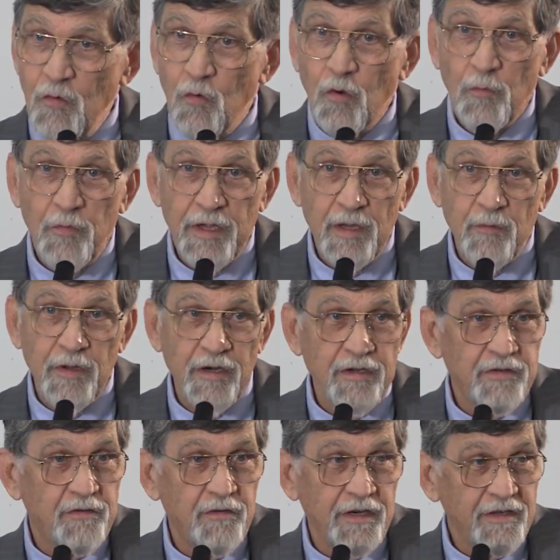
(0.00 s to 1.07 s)
will be
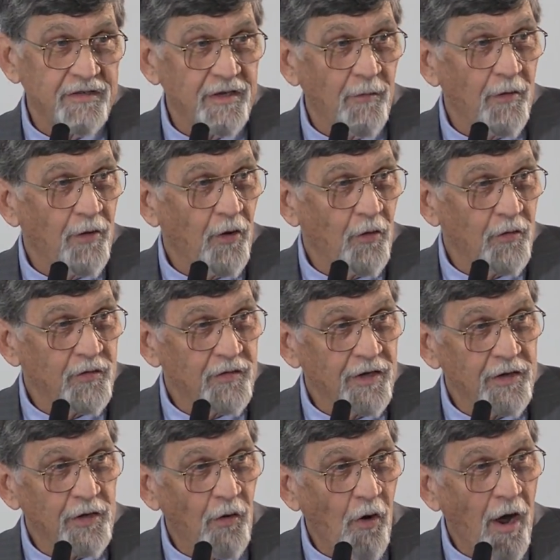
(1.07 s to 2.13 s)
administering some of those
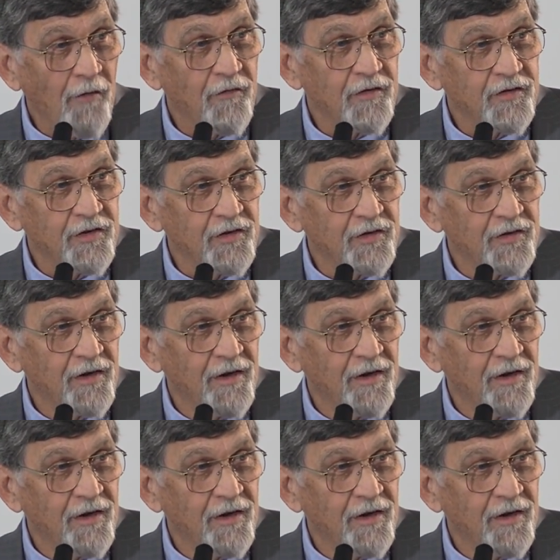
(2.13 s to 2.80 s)
in your offices,